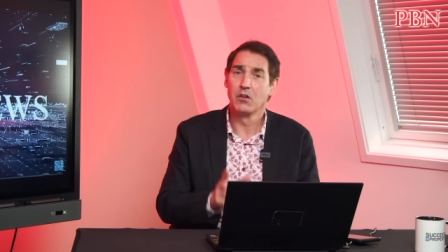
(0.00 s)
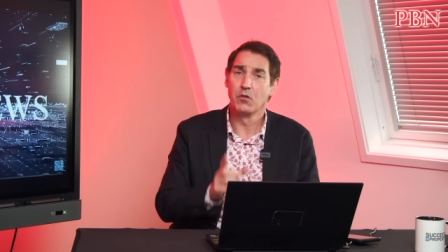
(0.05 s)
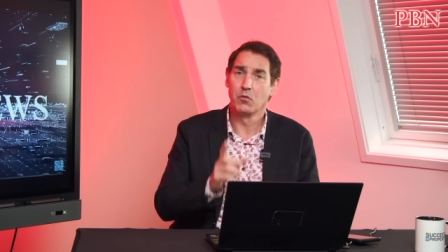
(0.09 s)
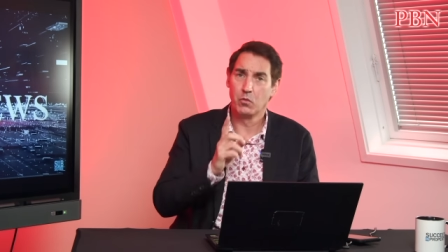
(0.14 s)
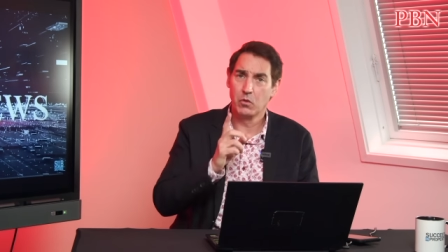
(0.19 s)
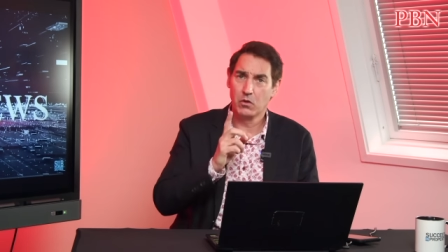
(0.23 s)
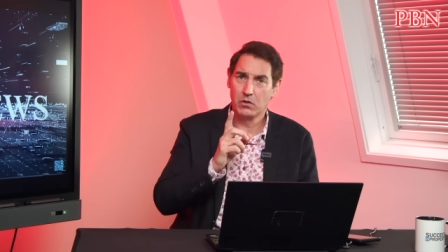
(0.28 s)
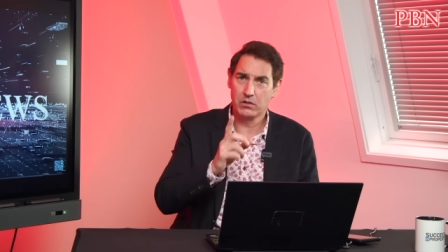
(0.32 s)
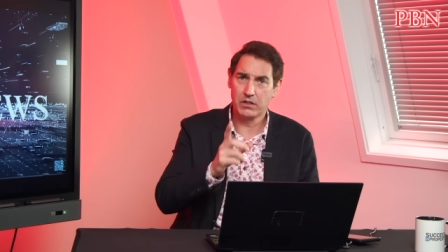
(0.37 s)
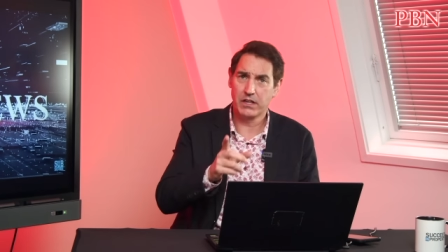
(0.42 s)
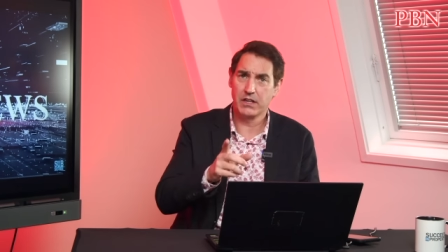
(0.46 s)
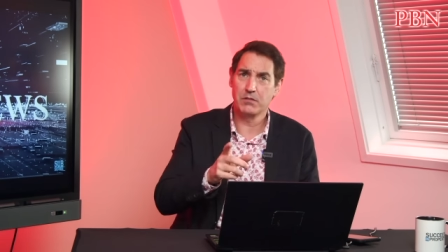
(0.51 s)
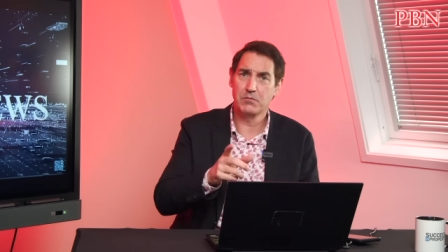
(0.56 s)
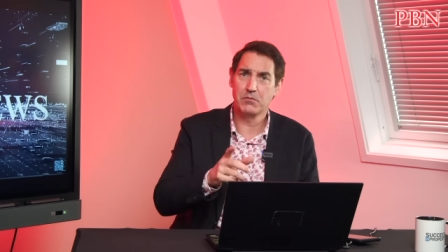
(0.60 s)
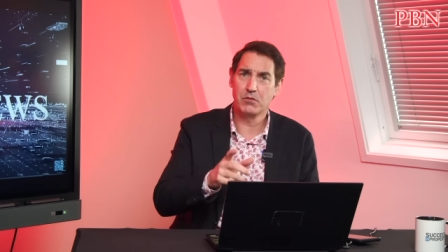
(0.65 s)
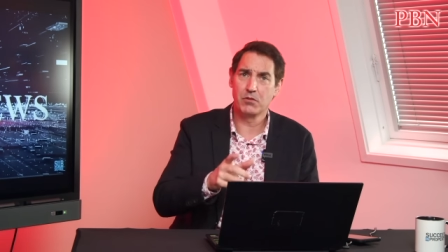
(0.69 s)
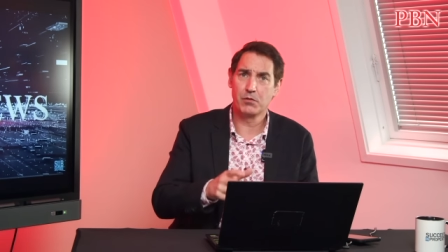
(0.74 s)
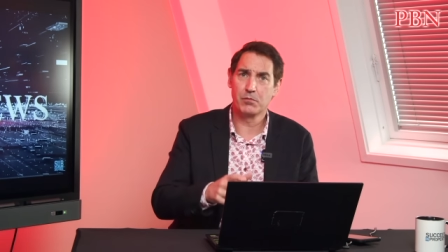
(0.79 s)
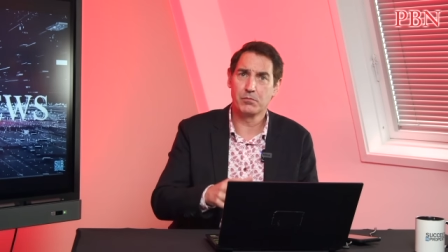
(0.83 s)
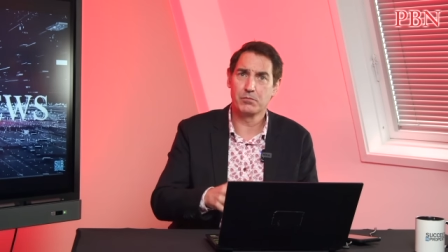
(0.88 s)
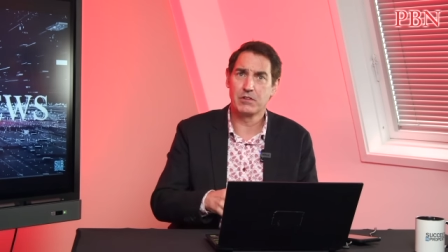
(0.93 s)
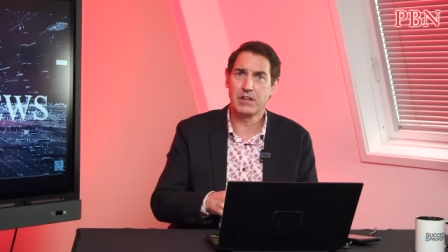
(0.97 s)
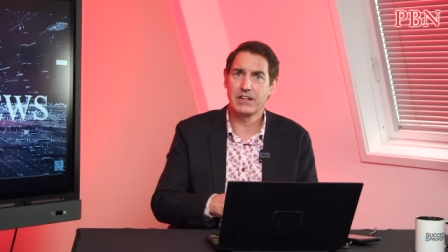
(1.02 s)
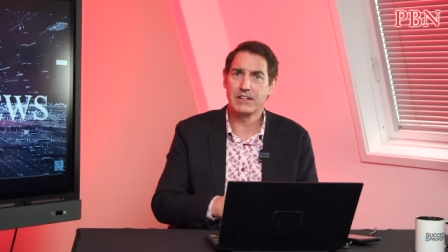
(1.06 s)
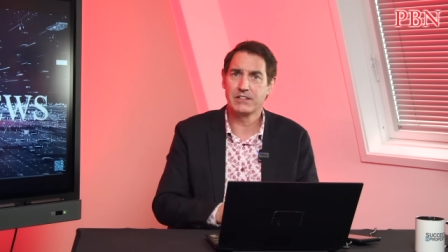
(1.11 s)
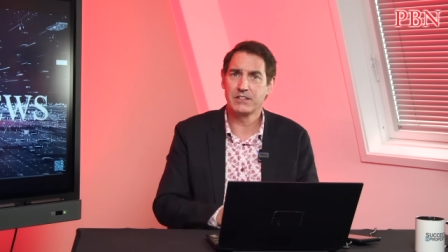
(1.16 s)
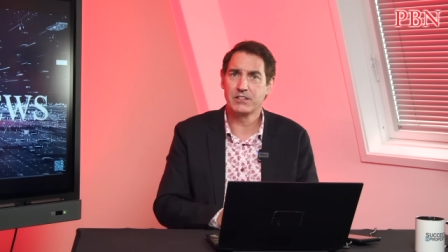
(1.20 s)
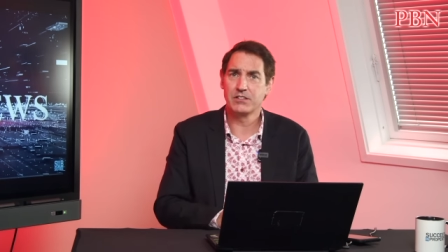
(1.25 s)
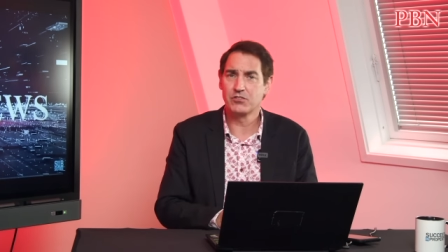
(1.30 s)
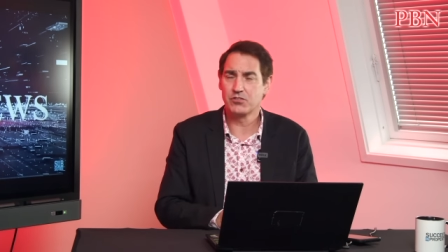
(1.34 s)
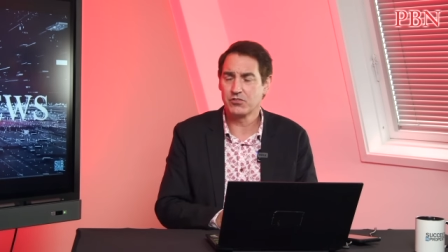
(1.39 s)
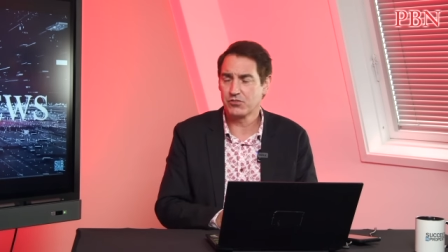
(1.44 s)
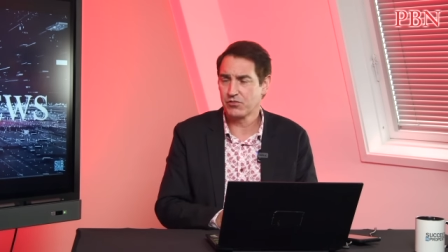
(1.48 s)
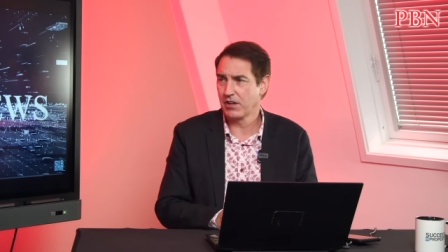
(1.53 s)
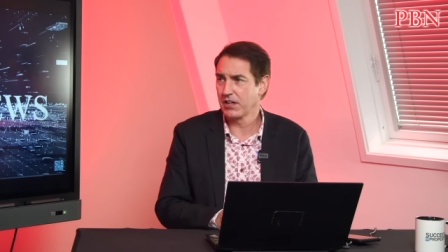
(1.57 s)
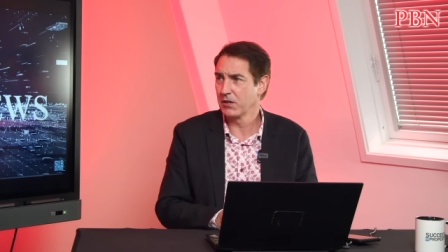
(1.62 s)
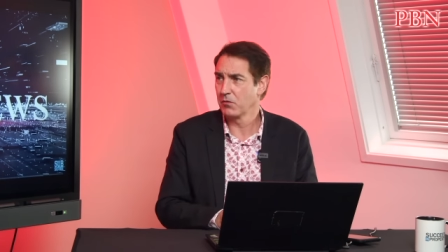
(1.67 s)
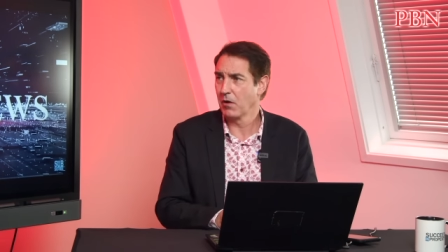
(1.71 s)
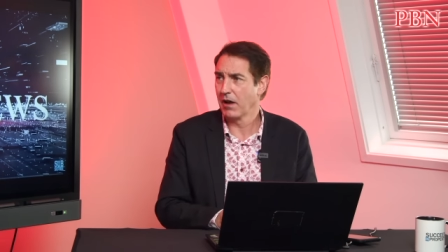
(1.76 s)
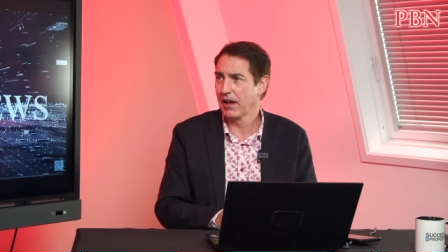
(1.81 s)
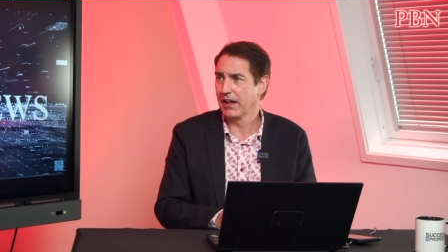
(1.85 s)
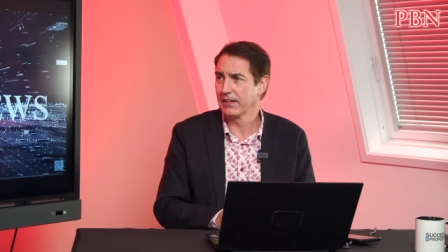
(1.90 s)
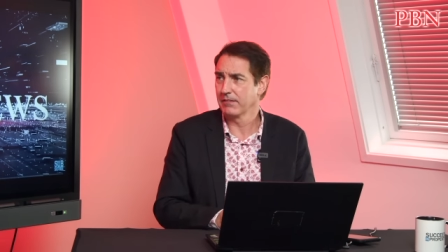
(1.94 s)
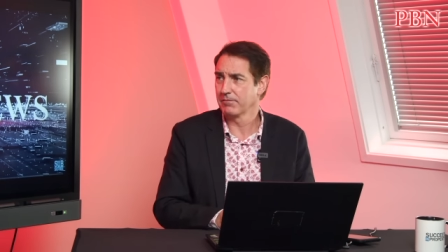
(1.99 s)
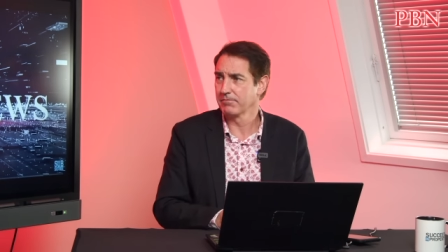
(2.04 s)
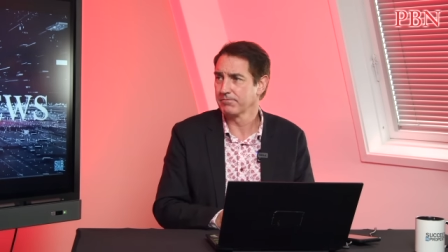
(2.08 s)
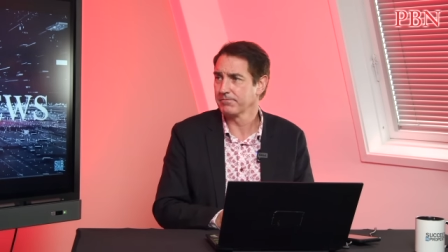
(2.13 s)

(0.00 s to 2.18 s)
We'll keep you updated straight away.